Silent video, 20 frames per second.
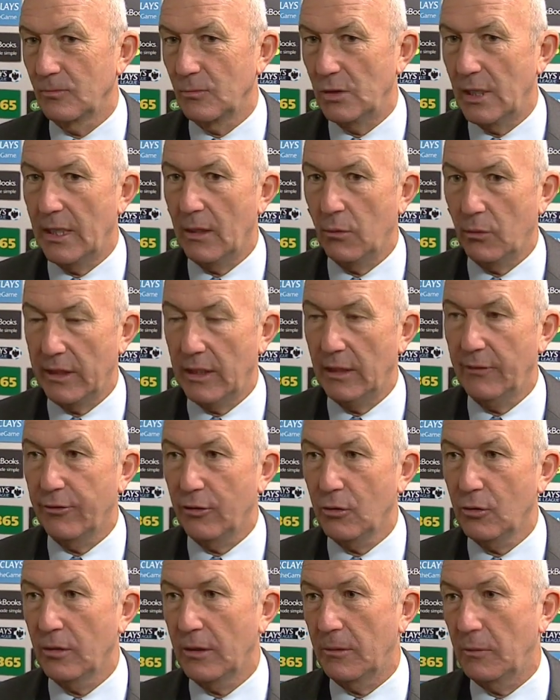Yeah, we need
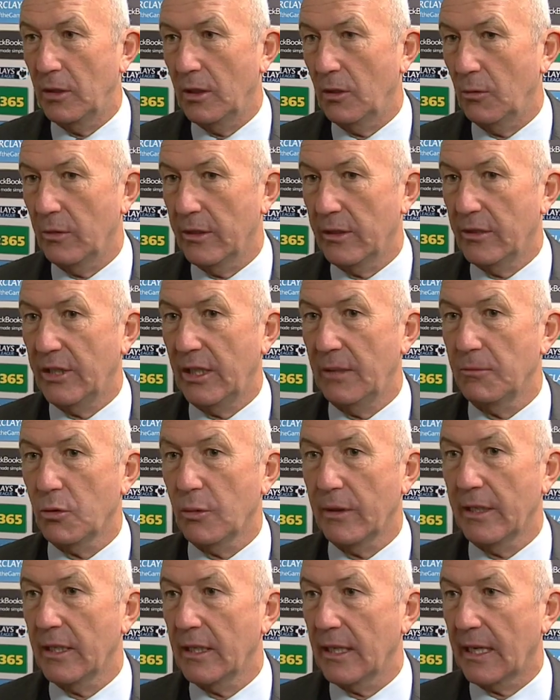40. You know, with the teams
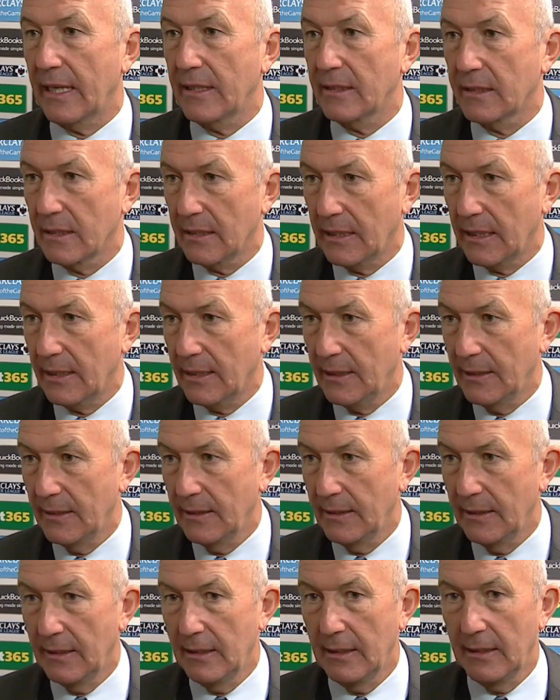winning again today,
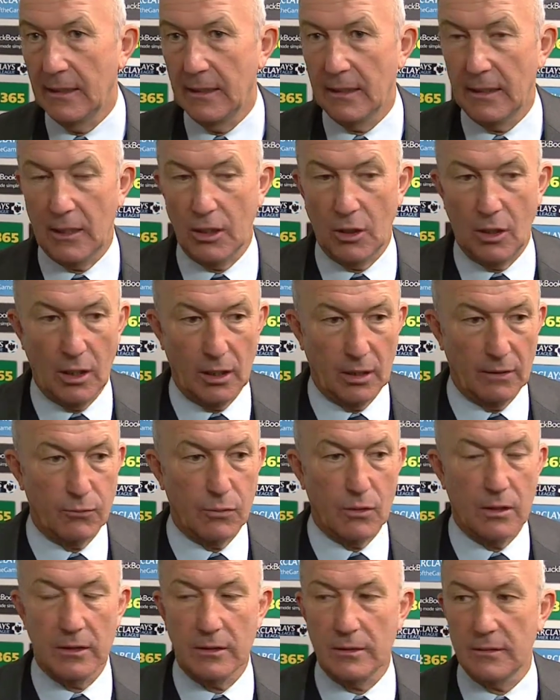you know, Hull have
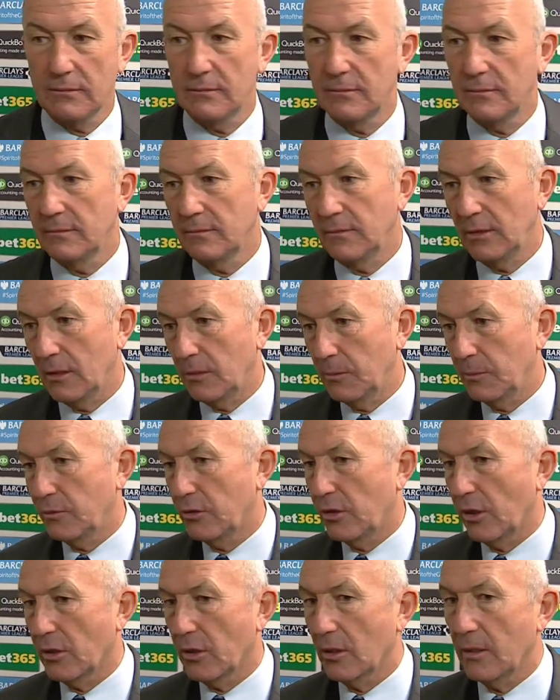won, you know,
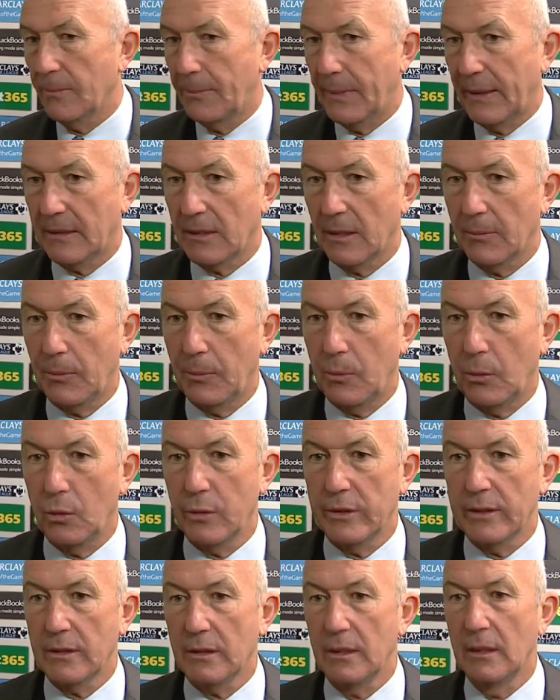Sunderland have picked up a
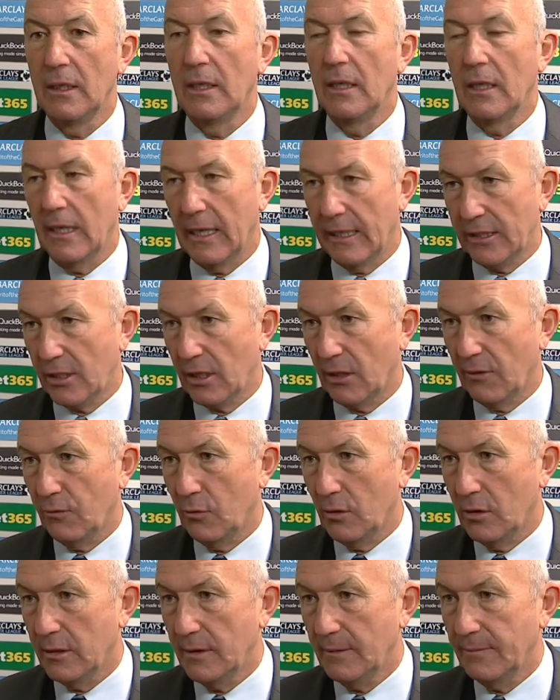point, Leicester have
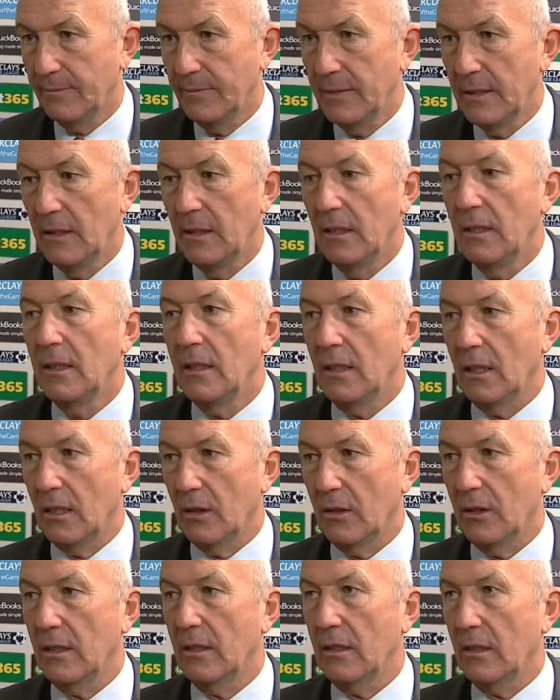won. You
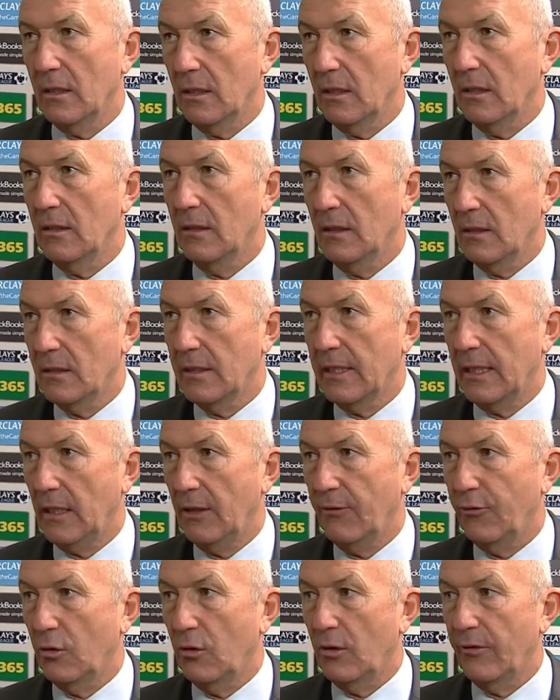know, taking
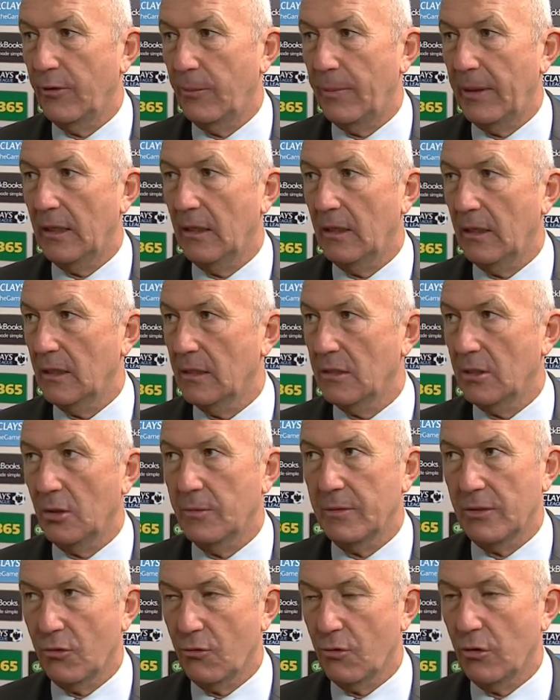your foot off the pedal at this
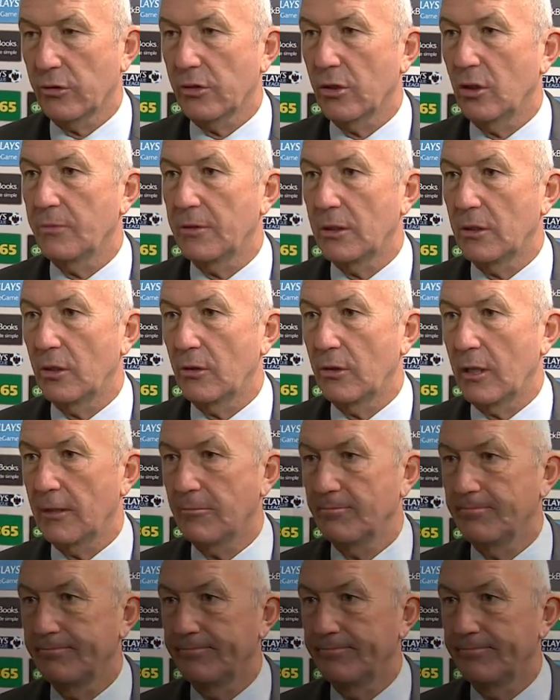time is the wrong time to do that.